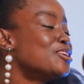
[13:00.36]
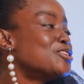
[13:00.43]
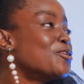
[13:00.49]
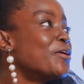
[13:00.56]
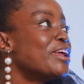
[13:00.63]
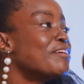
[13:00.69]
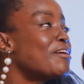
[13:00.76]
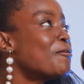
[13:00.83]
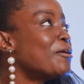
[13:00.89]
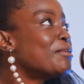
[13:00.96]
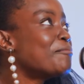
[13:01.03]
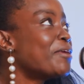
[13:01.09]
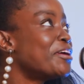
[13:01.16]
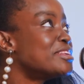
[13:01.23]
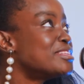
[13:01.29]
So when
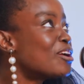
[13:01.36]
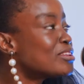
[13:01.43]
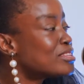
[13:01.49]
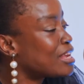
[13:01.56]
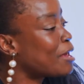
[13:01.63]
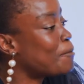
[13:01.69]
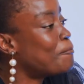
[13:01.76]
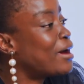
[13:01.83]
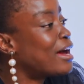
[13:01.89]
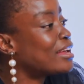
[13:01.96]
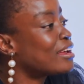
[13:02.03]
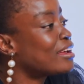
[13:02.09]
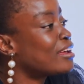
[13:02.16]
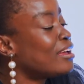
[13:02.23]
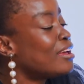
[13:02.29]
my results came
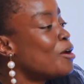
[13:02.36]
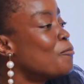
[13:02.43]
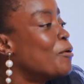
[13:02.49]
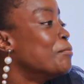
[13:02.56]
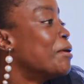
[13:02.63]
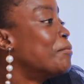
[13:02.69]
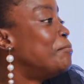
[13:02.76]
back, when my